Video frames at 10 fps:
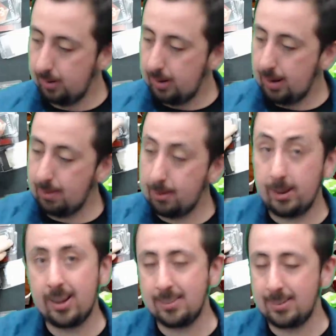And then
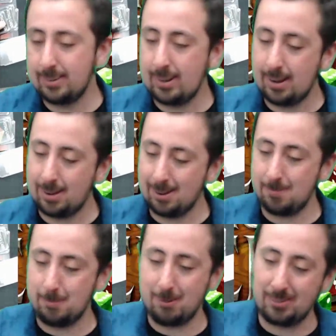he gets an attack card
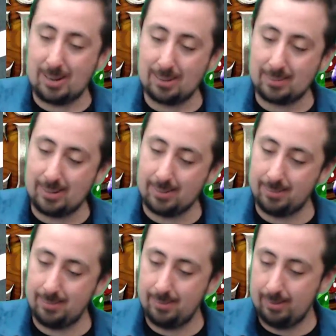from our attack deck.
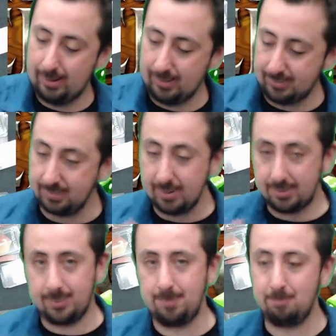It's a
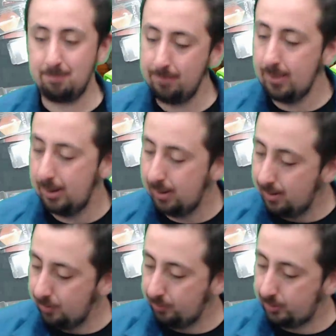6.
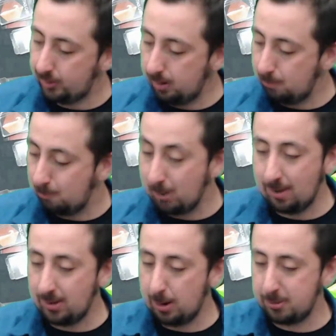So we have
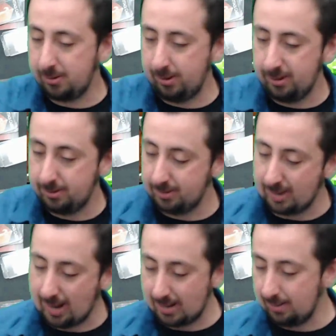an opportunity to
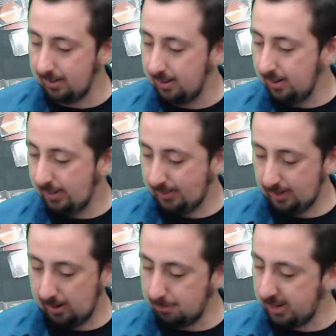attack it. So
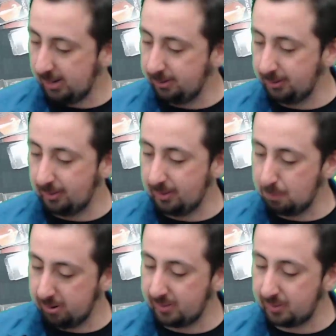I'm going to use the
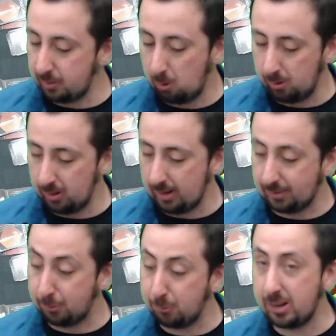Priest Hoylite
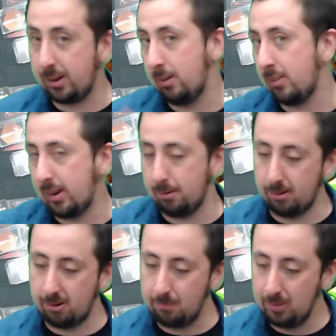to heal a
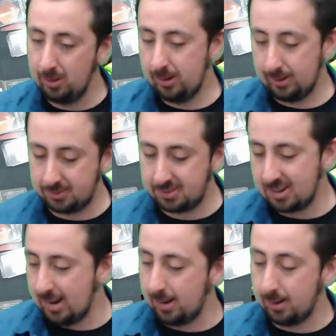hero
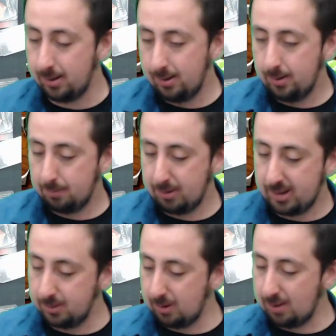instead,
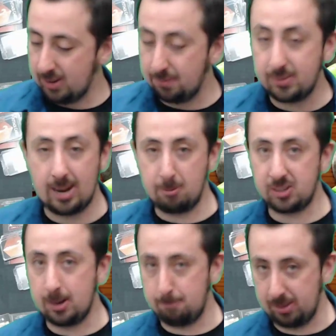because we have enough damage
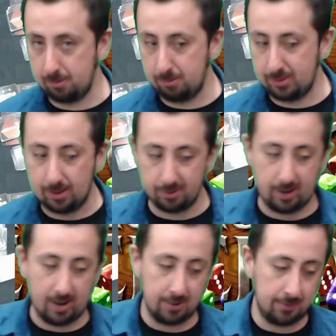coming through with the other
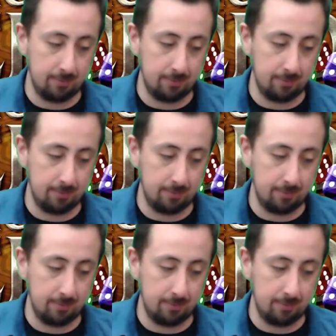guys.